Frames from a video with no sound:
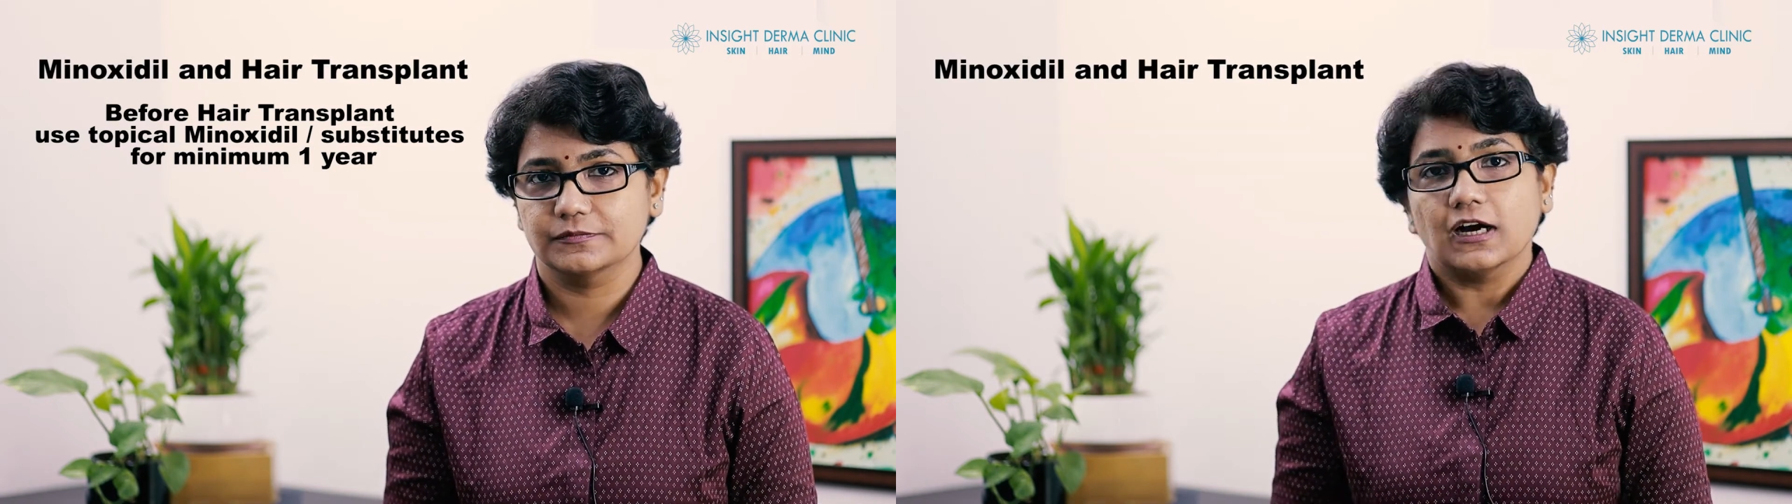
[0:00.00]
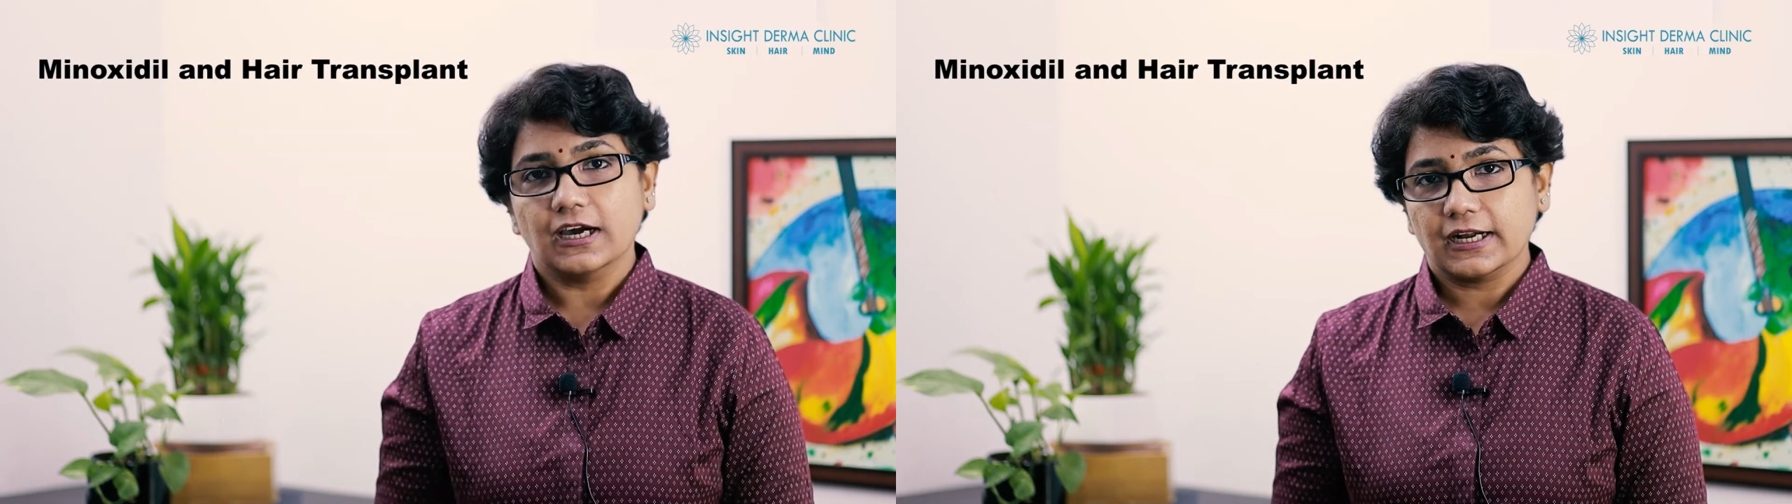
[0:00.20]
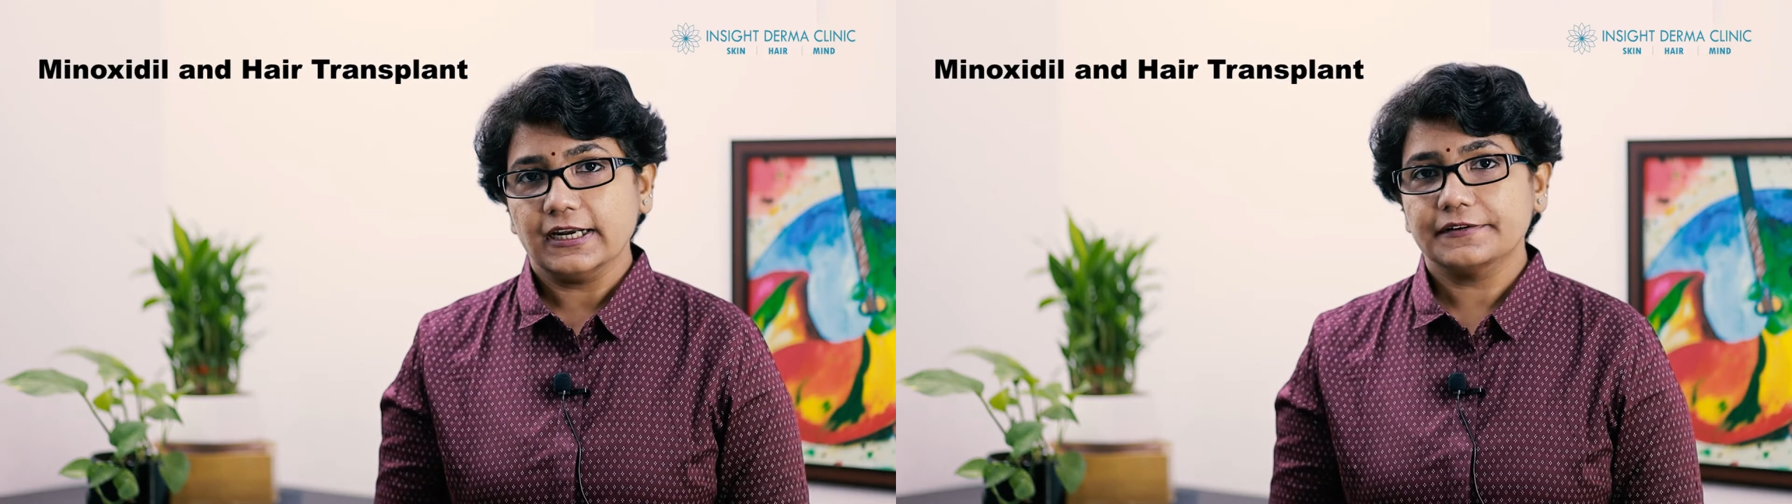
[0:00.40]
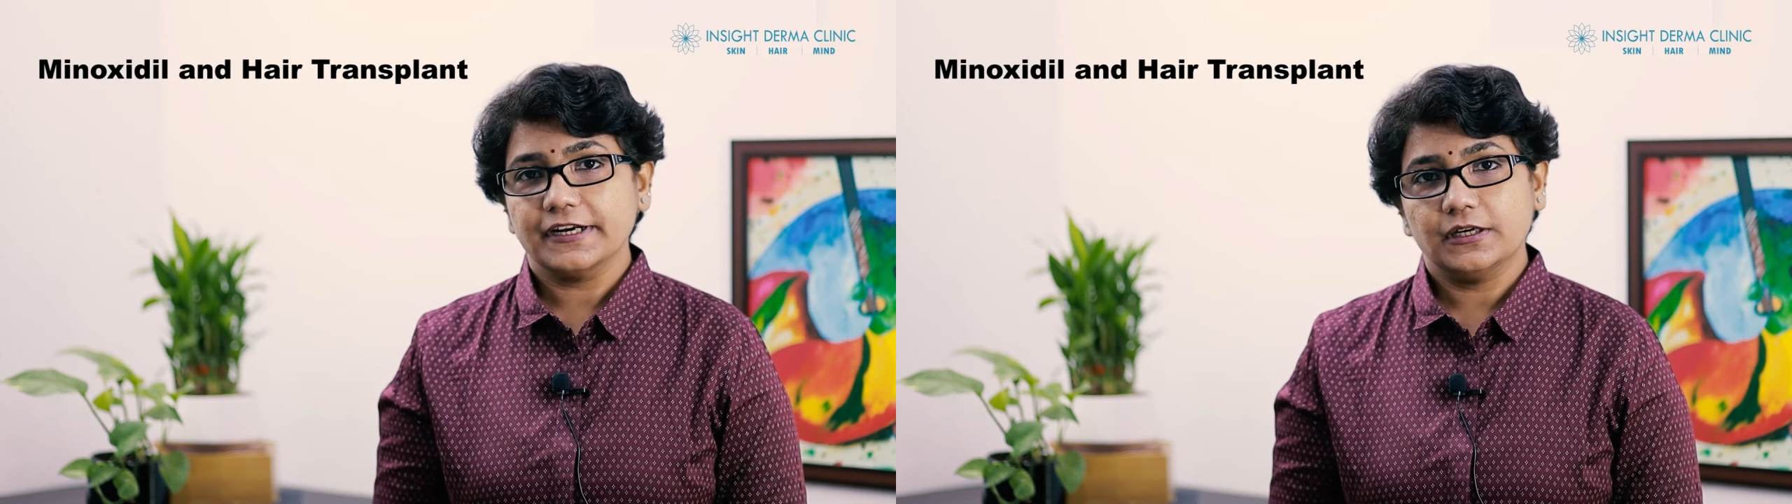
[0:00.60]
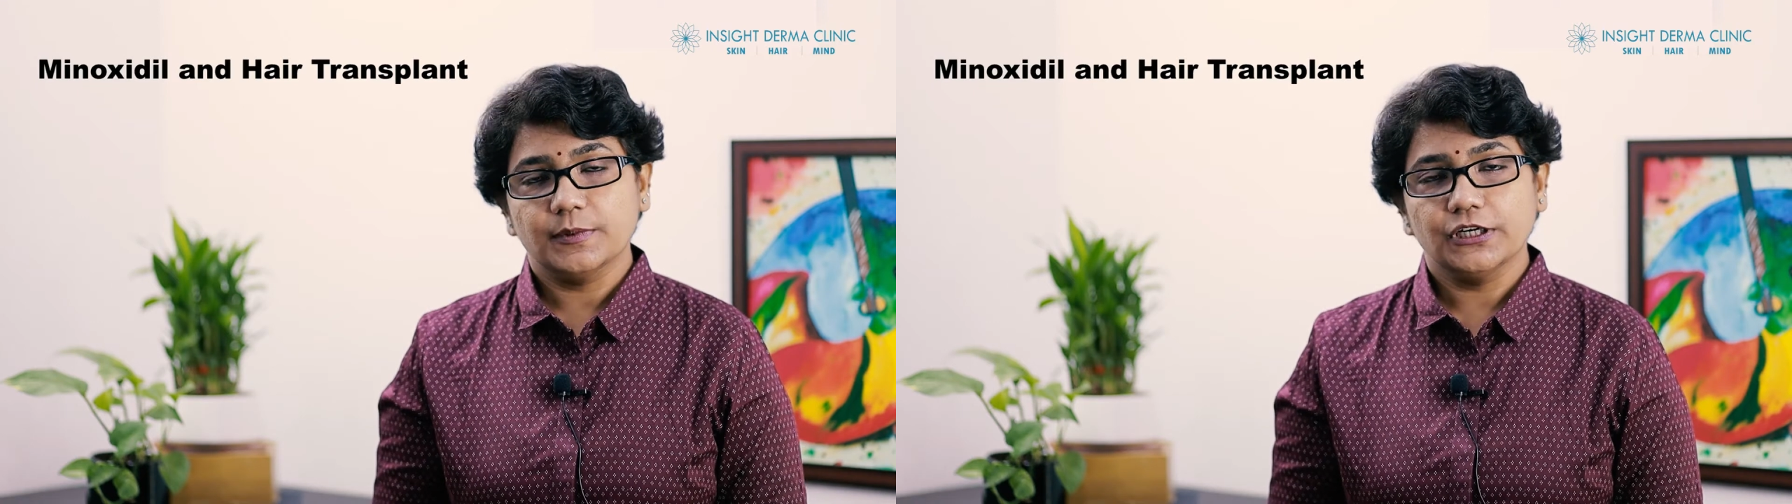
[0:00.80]
Early
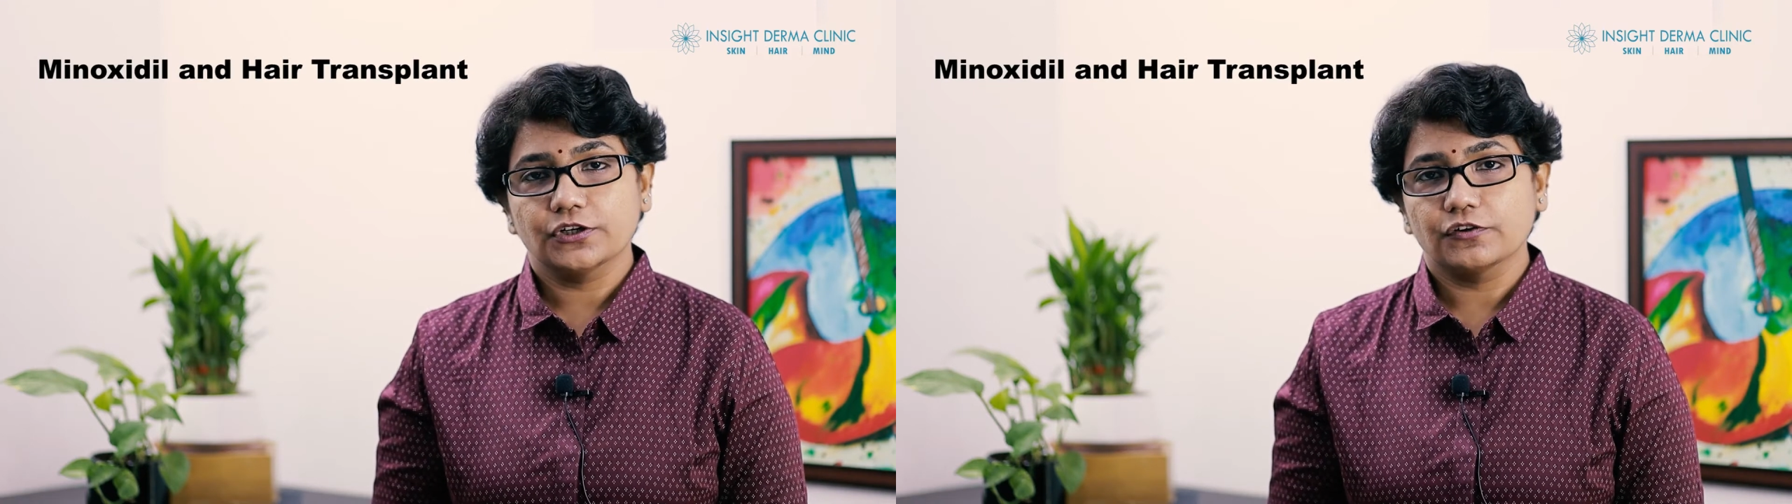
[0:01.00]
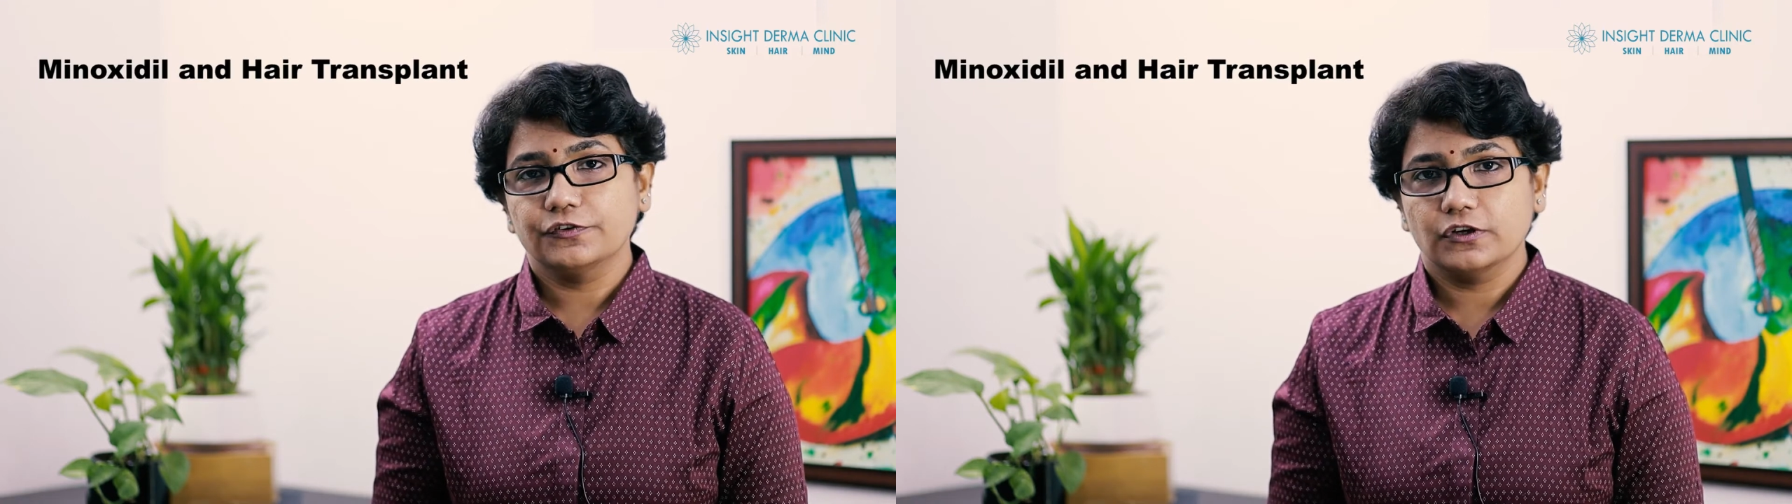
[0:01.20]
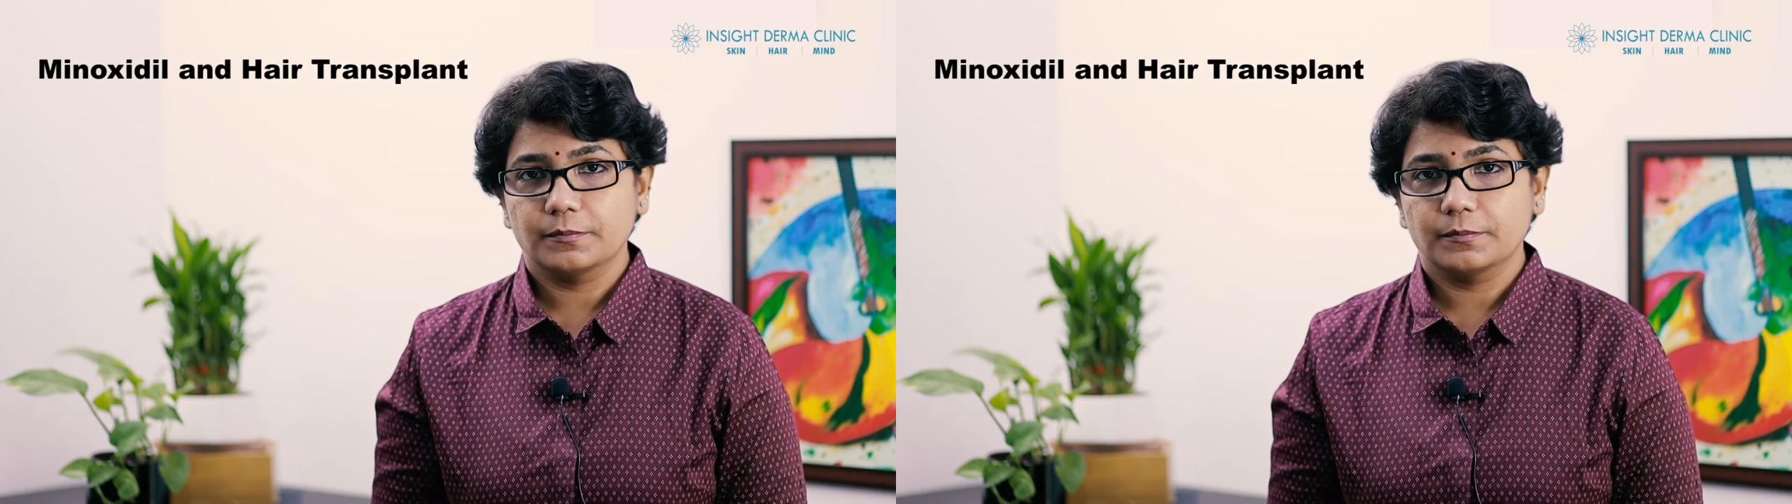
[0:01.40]
treatment of your